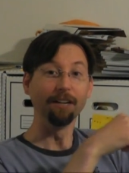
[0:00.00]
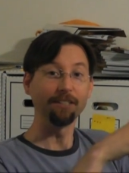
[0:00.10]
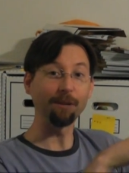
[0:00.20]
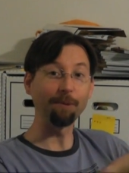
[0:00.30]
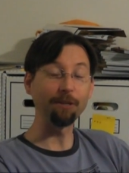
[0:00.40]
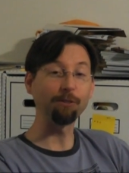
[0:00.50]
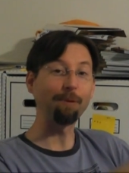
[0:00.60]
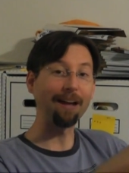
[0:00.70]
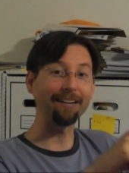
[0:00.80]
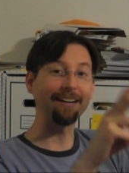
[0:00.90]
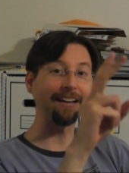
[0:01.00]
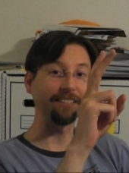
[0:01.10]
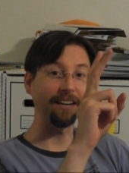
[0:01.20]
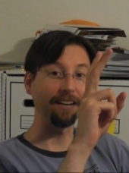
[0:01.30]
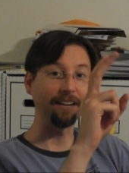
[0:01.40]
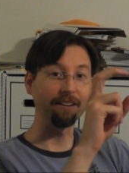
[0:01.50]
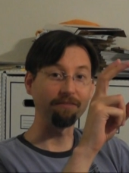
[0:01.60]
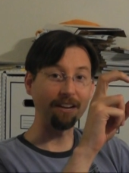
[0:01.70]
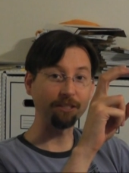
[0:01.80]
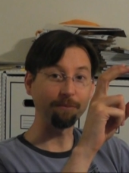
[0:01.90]
somebody who's buying it as a
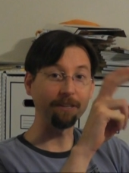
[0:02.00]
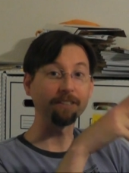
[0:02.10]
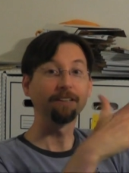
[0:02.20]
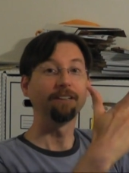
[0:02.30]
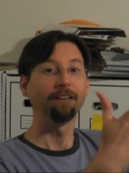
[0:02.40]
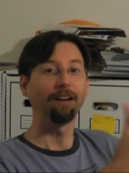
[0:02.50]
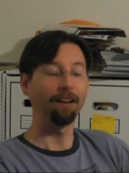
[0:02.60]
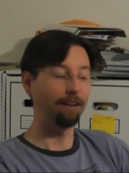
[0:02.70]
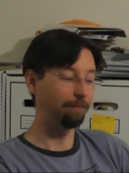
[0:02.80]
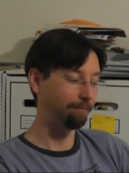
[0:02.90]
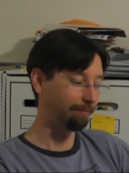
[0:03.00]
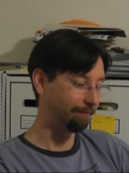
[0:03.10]
investment um,